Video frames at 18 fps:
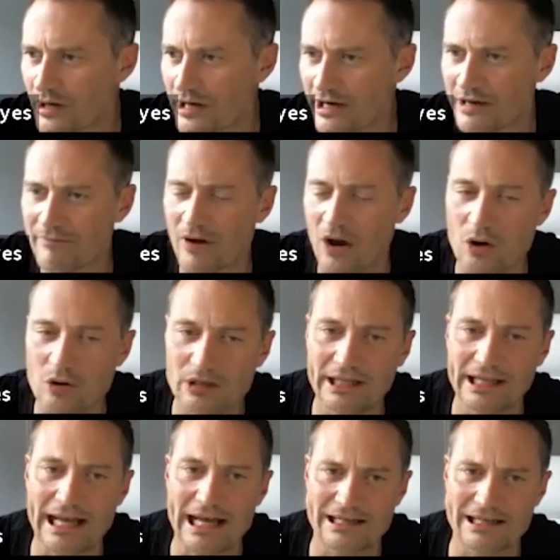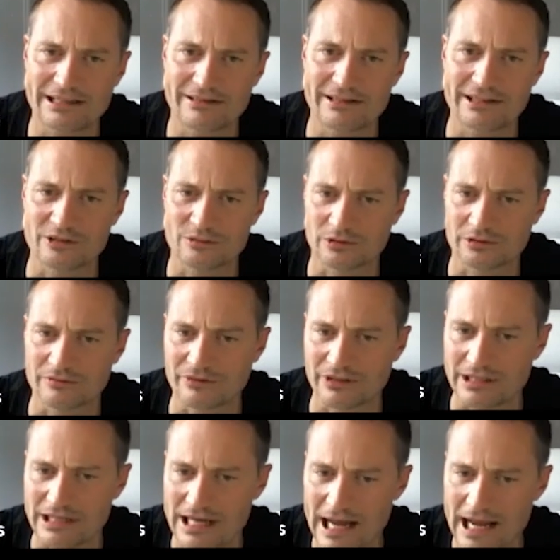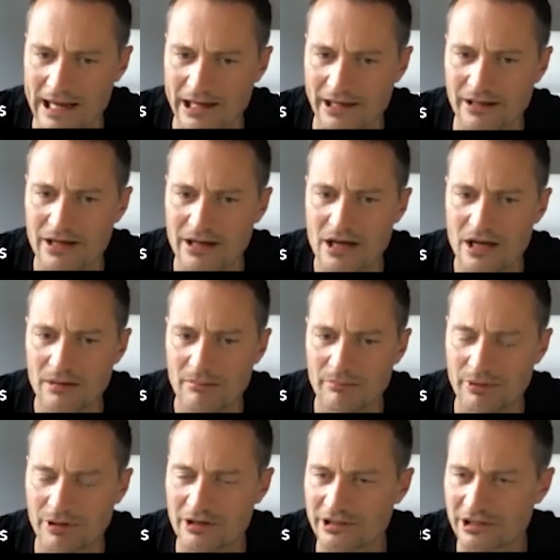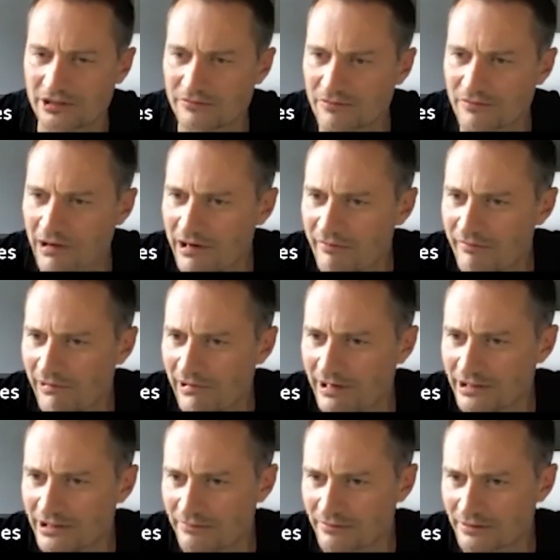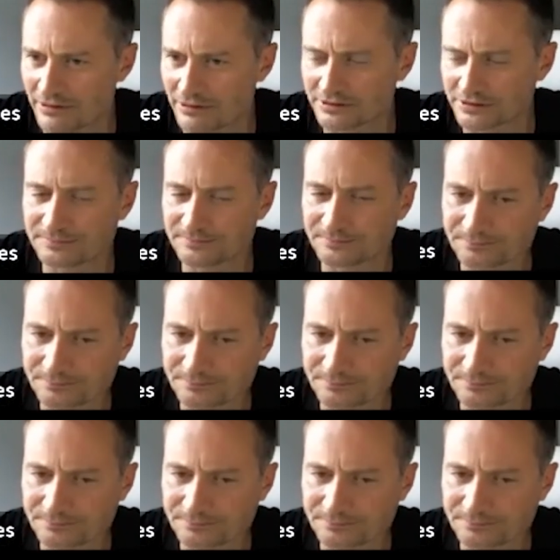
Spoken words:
and I've only added this one of the neck because it's very, very difficult